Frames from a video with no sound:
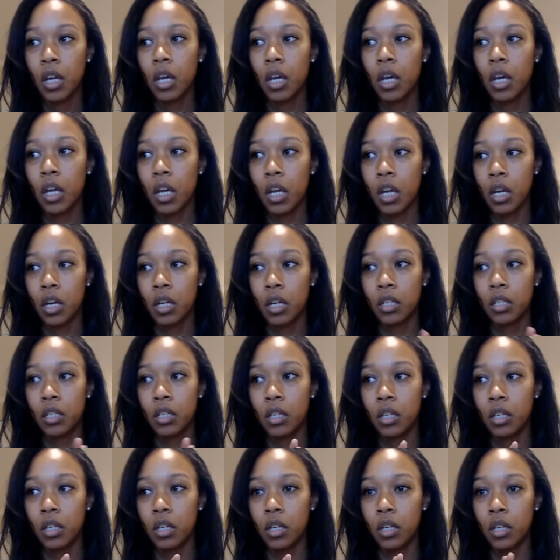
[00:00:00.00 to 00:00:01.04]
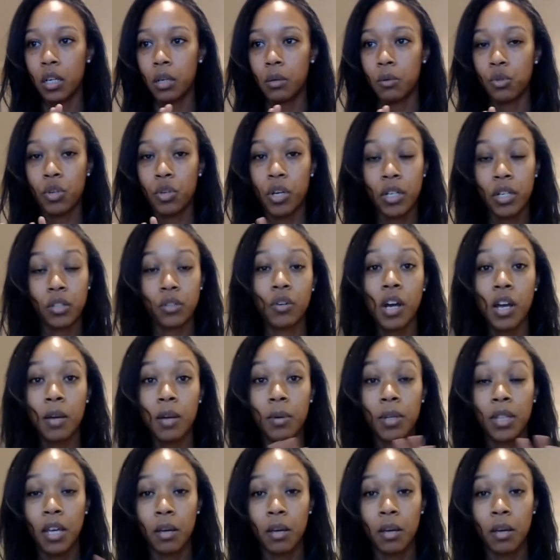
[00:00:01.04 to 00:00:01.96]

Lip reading: and transcribing that